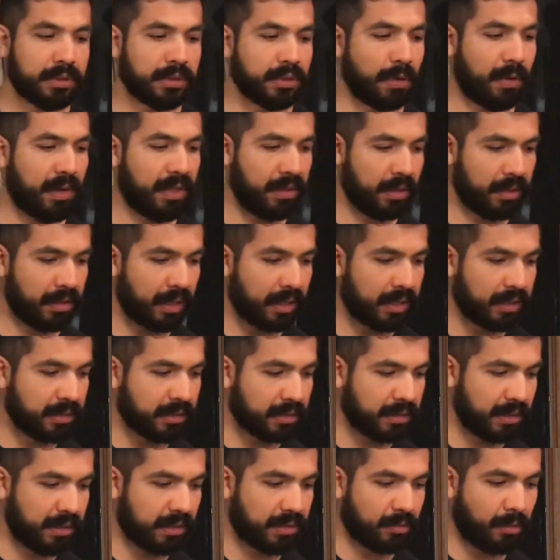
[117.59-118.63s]
so I think that
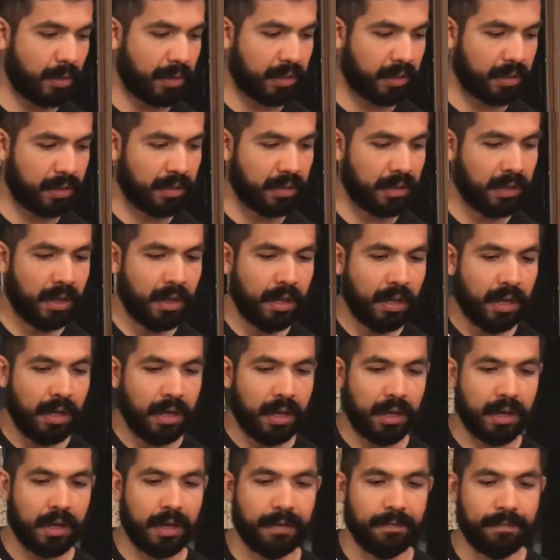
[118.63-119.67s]
is quite good.
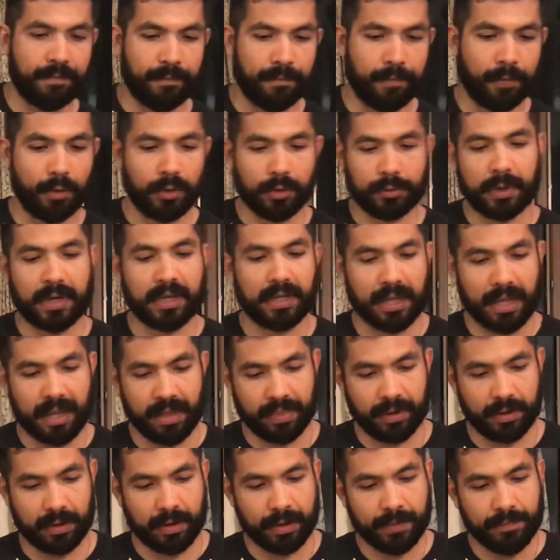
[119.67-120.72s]
Full grain
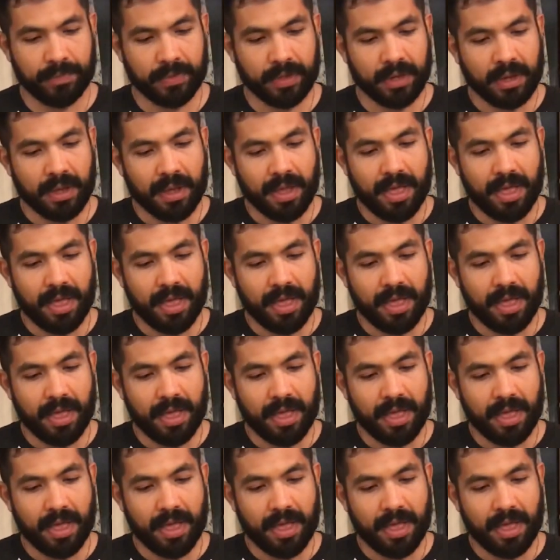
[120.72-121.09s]
leather.